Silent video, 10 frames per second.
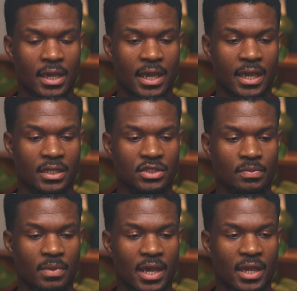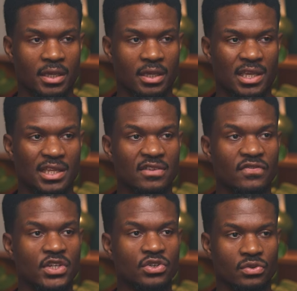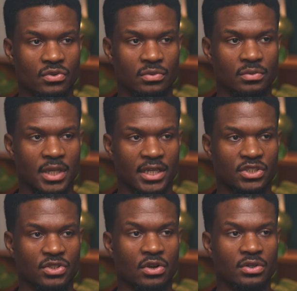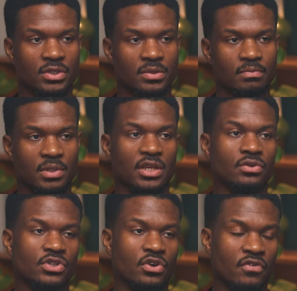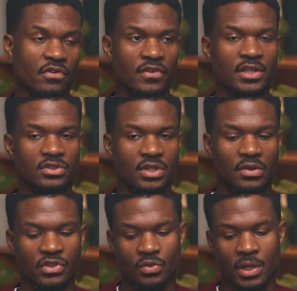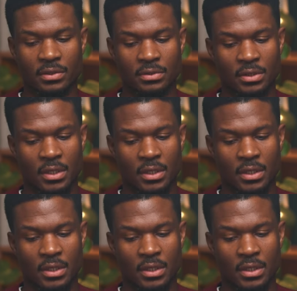and buying individual like stocks, but they also offer funds on there as well.